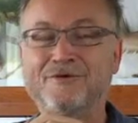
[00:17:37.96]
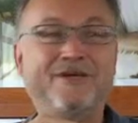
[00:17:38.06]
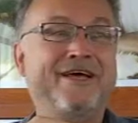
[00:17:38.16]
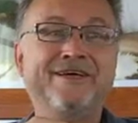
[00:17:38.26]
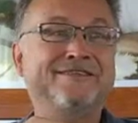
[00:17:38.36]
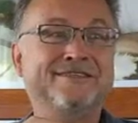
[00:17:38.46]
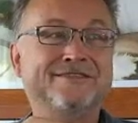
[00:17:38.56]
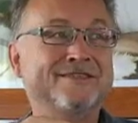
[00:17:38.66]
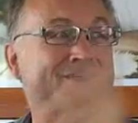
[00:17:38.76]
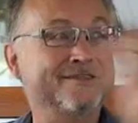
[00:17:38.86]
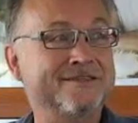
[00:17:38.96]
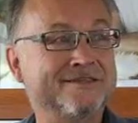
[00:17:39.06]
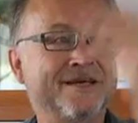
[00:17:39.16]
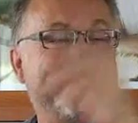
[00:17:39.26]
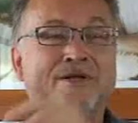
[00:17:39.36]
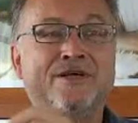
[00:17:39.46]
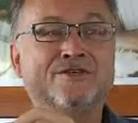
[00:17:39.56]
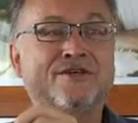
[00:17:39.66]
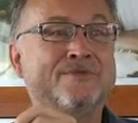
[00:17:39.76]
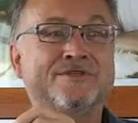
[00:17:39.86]
no, I like that. It's like the Ramana
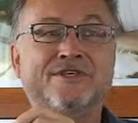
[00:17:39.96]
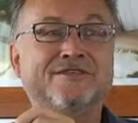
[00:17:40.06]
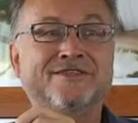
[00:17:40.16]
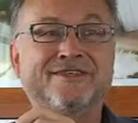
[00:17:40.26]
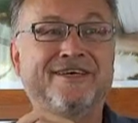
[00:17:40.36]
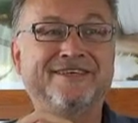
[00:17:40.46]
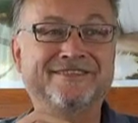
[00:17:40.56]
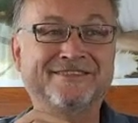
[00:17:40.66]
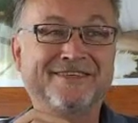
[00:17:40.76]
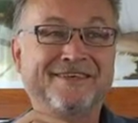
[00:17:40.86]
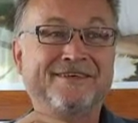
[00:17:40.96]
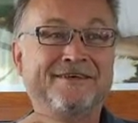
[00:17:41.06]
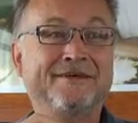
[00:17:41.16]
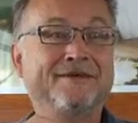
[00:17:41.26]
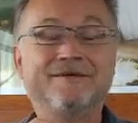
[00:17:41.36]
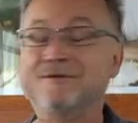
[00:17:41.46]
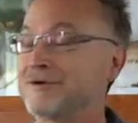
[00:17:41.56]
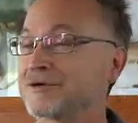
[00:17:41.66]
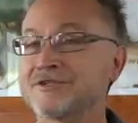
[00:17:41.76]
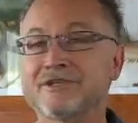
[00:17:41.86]
ashram, it's just in case. Just in case.
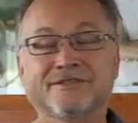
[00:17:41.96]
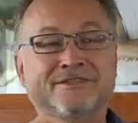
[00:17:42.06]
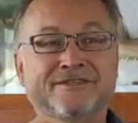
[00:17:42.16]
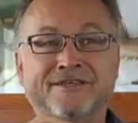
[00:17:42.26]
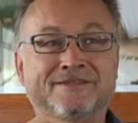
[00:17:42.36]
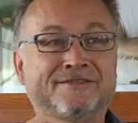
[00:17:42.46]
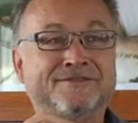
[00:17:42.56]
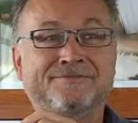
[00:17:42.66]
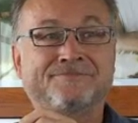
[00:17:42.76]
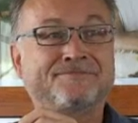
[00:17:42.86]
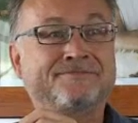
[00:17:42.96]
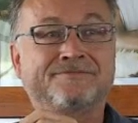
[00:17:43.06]
Or just in case